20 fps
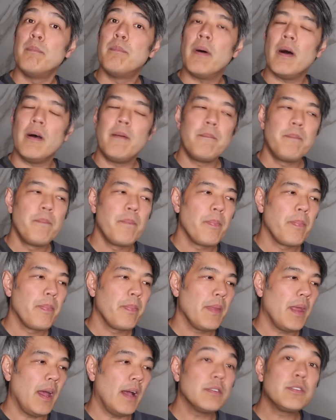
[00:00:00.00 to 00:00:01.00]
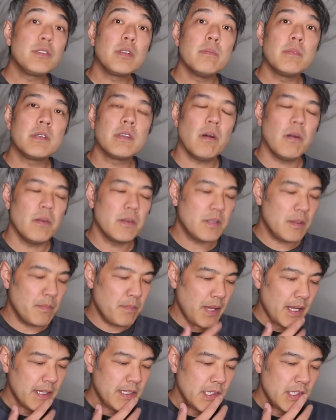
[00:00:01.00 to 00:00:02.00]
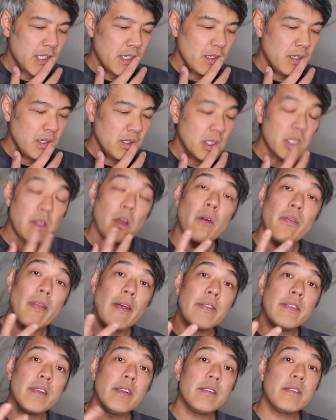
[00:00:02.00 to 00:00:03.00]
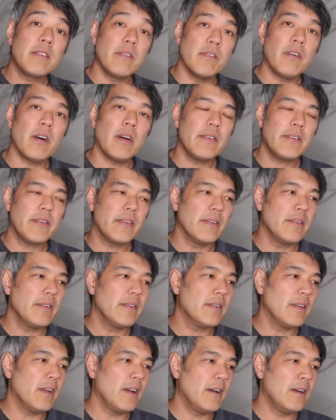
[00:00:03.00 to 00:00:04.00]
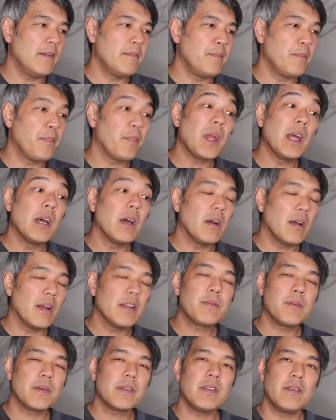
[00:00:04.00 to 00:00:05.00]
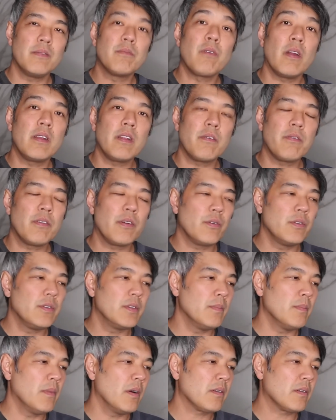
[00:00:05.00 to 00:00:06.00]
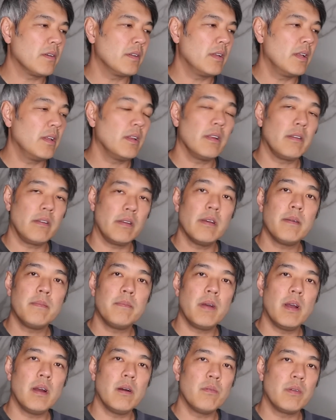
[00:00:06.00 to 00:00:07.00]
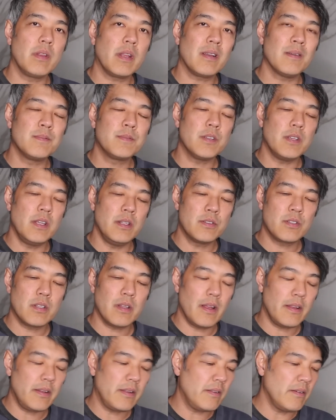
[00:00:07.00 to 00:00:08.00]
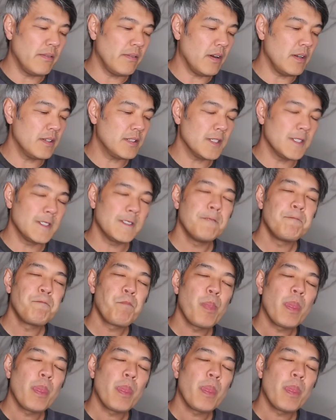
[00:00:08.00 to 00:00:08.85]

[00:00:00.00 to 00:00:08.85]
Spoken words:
But as dermatologists and plastic surgeons know that these devices, especially radio frequency microneedling, yeah, when it comes to insulated devices,